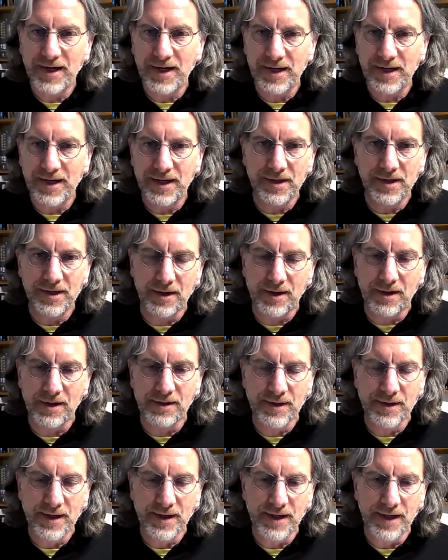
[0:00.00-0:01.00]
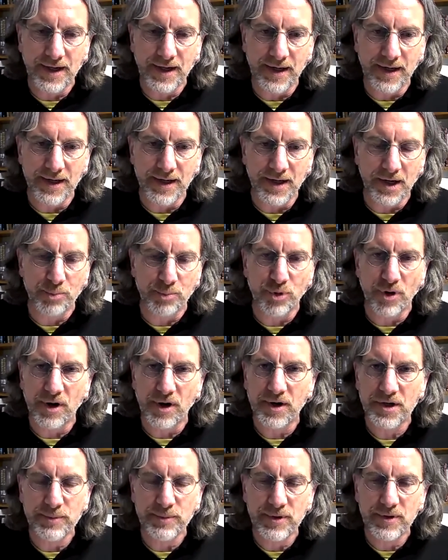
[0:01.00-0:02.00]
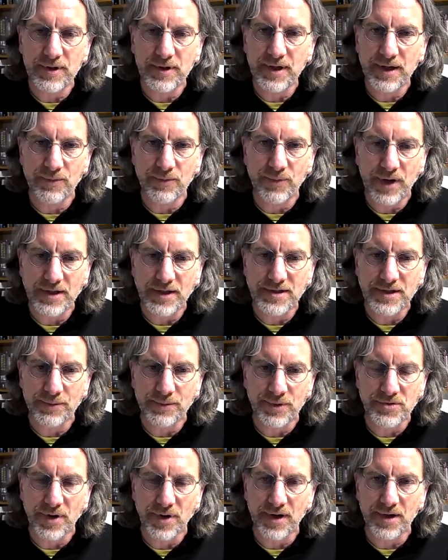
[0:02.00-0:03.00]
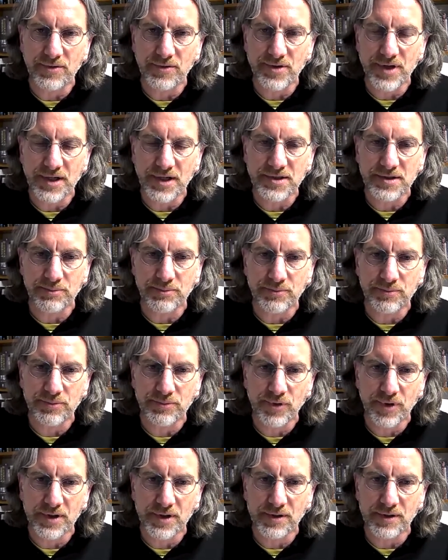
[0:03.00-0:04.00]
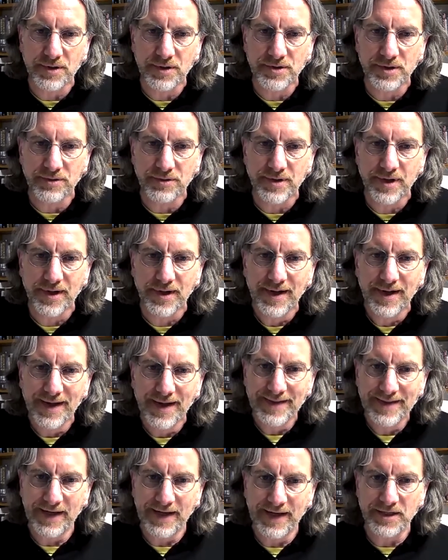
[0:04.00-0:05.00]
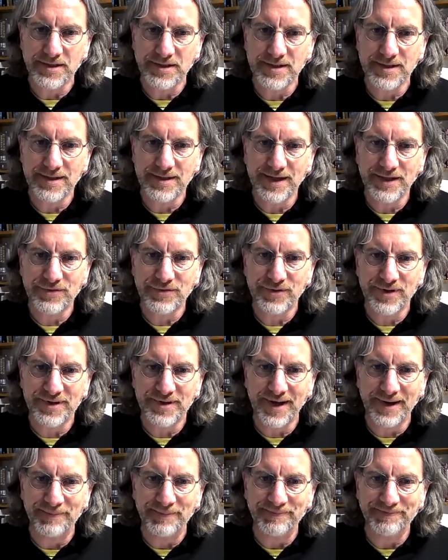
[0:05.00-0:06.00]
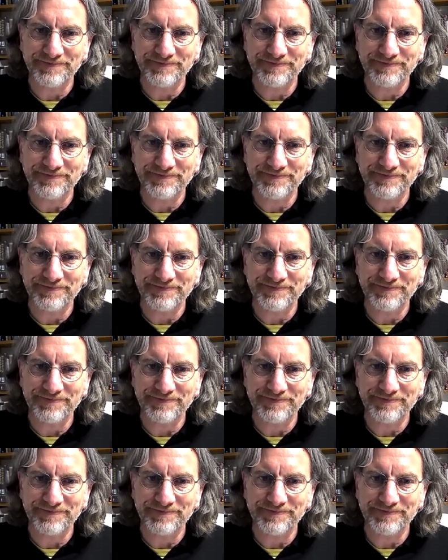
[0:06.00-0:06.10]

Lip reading: in our broader community in ways that we're trying to address some critical issues. Thanks. Thanks for the time.